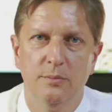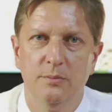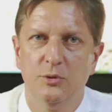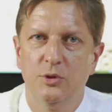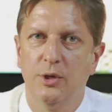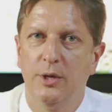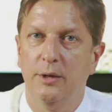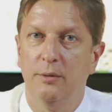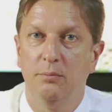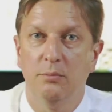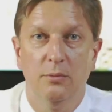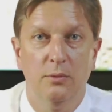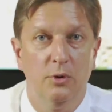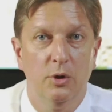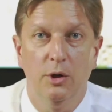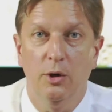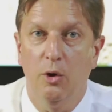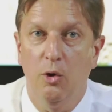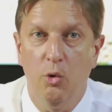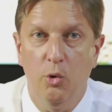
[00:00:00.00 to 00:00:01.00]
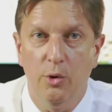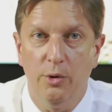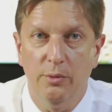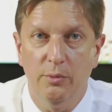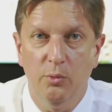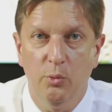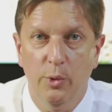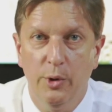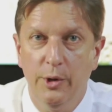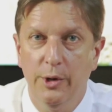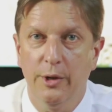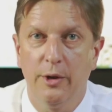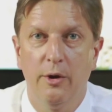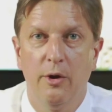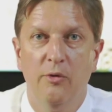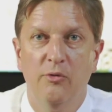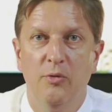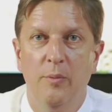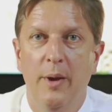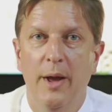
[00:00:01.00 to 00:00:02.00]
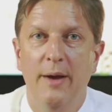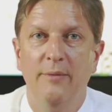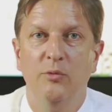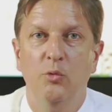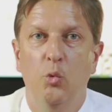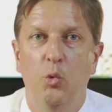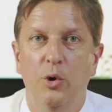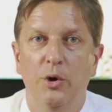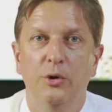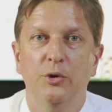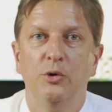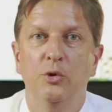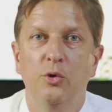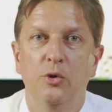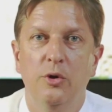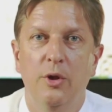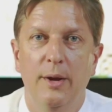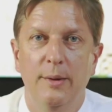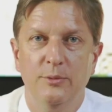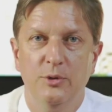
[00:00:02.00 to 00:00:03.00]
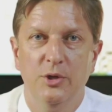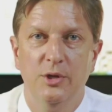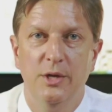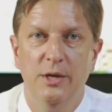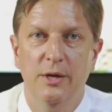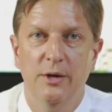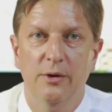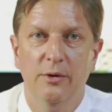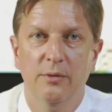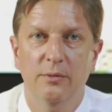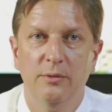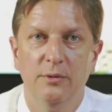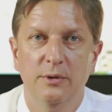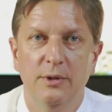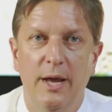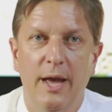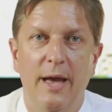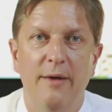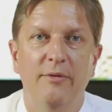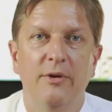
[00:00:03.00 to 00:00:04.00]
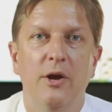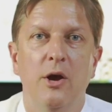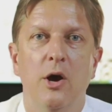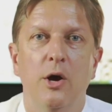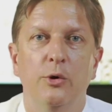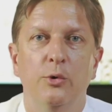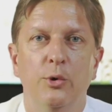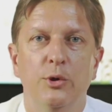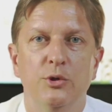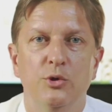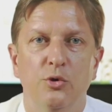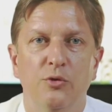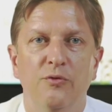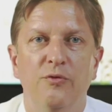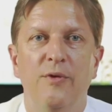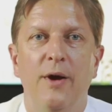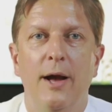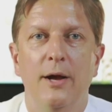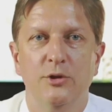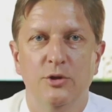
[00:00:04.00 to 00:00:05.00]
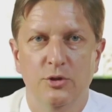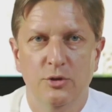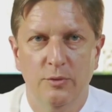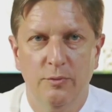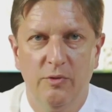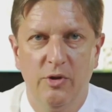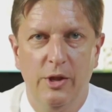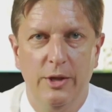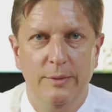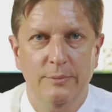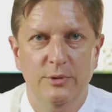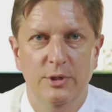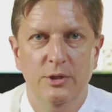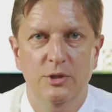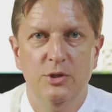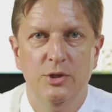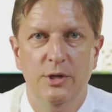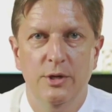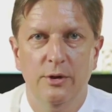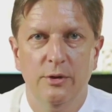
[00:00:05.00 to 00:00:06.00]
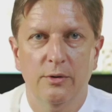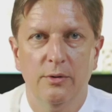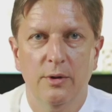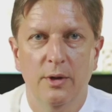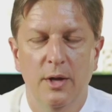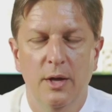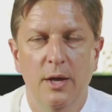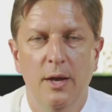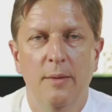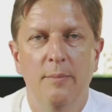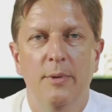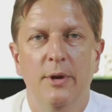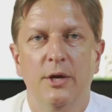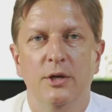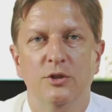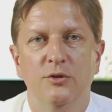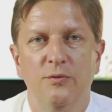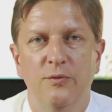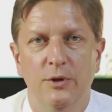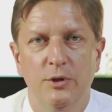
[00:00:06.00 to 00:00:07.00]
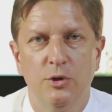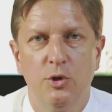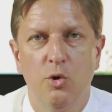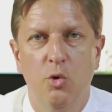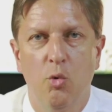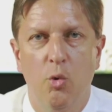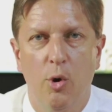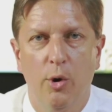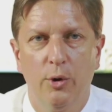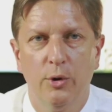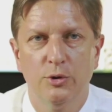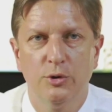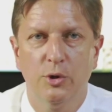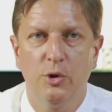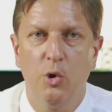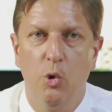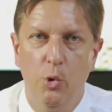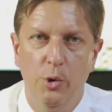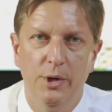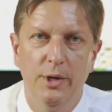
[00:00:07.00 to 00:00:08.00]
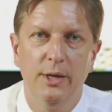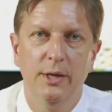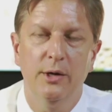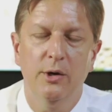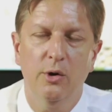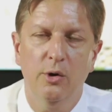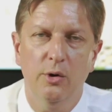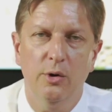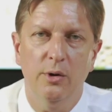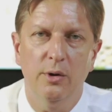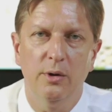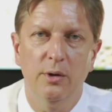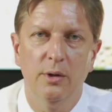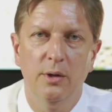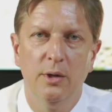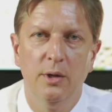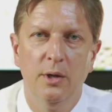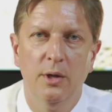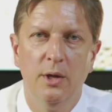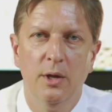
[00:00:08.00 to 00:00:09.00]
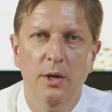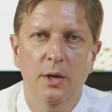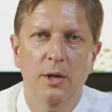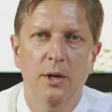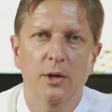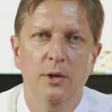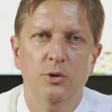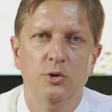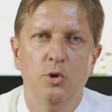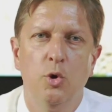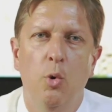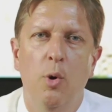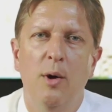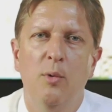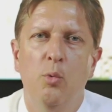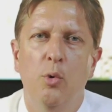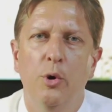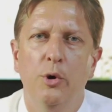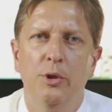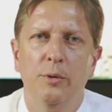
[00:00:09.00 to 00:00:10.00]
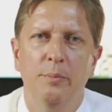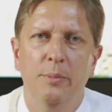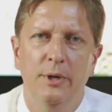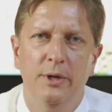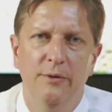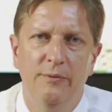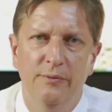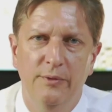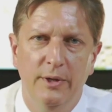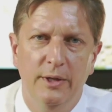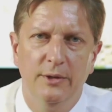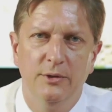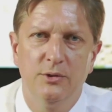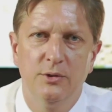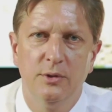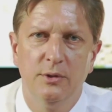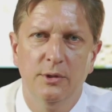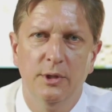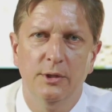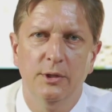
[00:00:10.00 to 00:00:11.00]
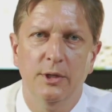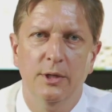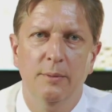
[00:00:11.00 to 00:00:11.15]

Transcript: saying, "Good Lord, we're going to go from having one or two claims a year to having hundreds or thousands of claims each year because physical workers are going to get hurt." So what were the benefits that the